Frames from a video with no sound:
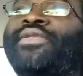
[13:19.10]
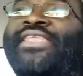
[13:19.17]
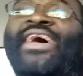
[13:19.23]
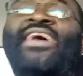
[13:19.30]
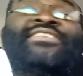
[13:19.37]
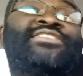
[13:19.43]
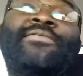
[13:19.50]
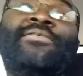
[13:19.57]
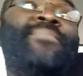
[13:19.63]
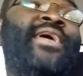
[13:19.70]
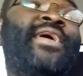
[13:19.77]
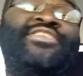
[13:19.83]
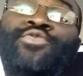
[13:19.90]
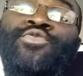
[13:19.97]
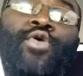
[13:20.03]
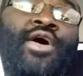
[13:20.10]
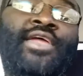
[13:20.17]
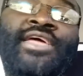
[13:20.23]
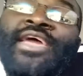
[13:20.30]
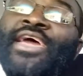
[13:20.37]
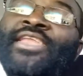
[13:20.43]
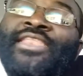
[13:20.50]
That's the major one.
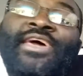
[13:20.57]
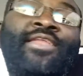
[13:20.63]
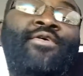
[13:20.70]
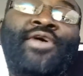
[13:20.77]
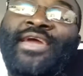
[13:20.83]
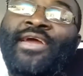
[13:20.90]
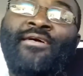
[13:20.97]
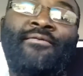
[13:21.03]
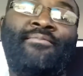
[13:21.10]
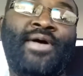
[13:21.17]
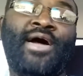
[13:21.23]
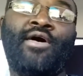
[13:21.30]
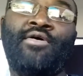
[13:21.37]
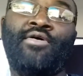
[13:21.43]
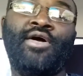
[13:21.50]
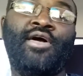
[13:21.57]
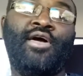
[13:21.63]
They don't care about